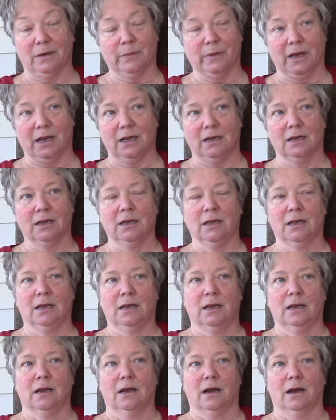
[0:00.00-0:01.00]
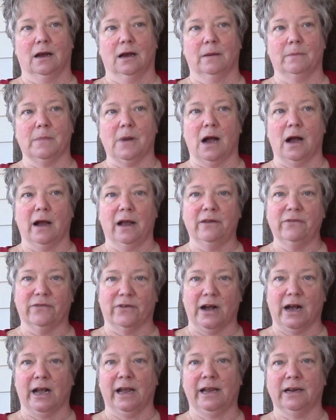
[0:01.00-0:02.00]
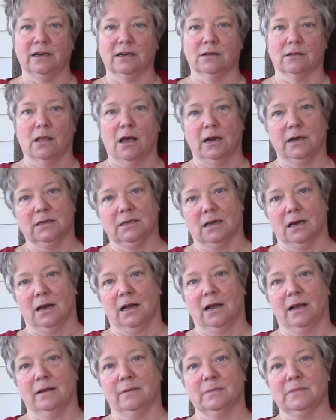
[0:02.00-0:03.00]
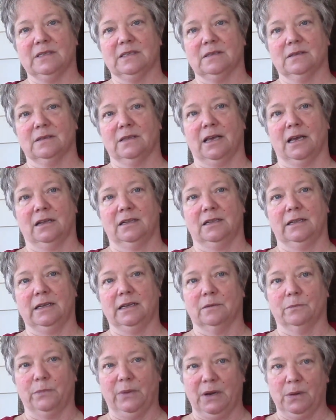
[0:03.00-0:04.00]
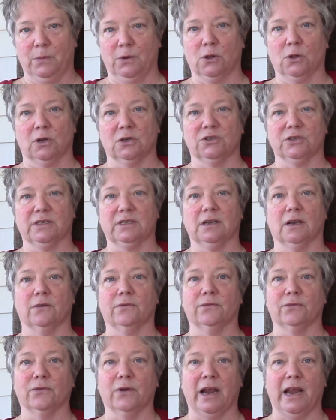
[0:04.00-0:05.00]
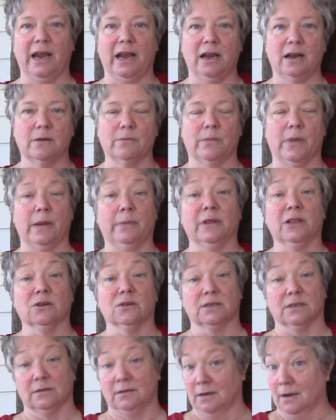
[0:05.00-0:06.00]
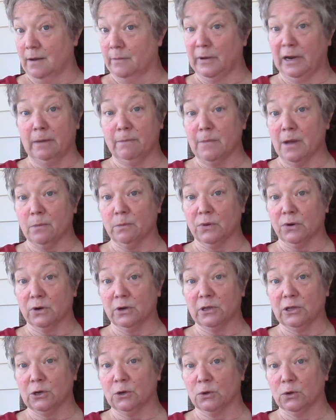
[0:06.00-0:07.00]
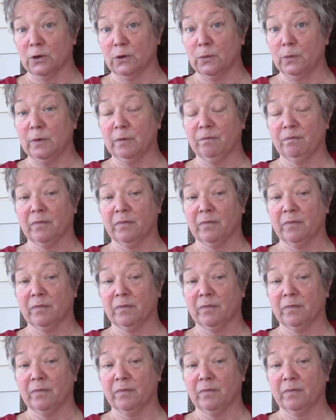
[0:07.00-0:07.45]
But I find a lot of times that the people are just afraid. Maybe there's a dominant member in the group.